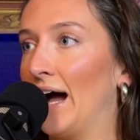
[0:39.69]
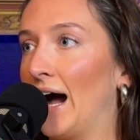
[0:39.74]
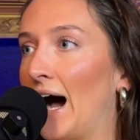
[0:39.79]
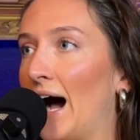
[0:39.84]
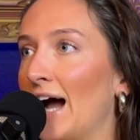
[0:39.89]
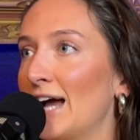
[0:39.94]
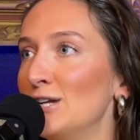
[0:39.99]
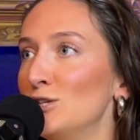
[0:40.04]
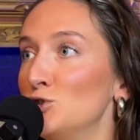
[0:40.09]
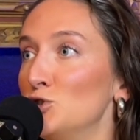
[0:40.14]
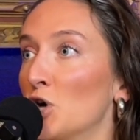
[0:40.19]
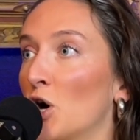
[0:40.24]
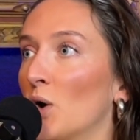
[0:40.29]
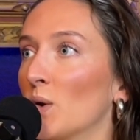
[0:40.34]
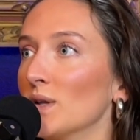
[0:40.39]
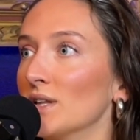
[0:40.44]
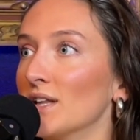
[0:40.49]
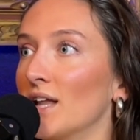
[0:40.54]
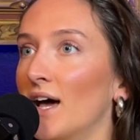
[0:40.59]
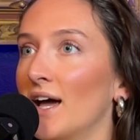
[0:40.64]
I
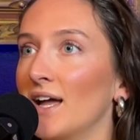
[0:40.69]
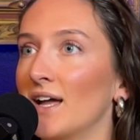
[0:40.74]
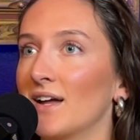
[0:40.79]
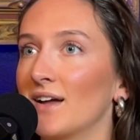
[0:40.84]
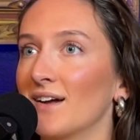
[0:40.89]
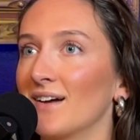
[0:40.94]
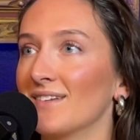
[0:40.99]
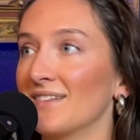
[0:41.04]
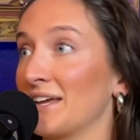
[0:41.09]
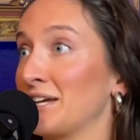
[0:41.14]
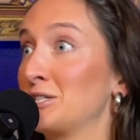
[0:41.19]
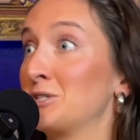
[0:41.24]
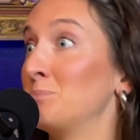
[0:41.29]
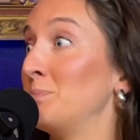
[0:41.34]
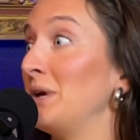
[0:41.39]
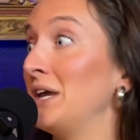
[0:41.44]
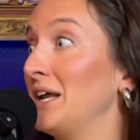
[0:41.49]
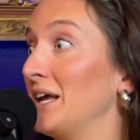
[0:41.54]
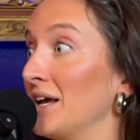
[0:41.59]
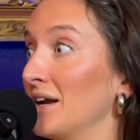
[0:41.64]
don't like
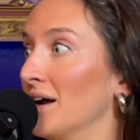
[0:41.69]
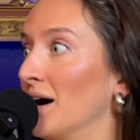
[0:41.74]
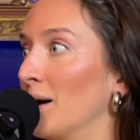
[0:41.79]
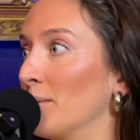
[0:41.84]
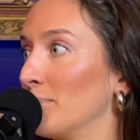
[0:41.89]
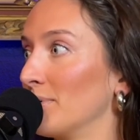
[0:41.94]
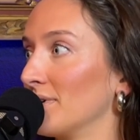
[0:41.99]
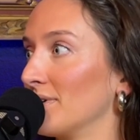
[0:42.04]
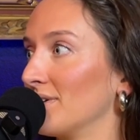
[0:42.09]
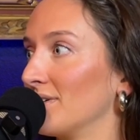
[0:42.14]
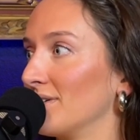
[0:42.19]
speeding it up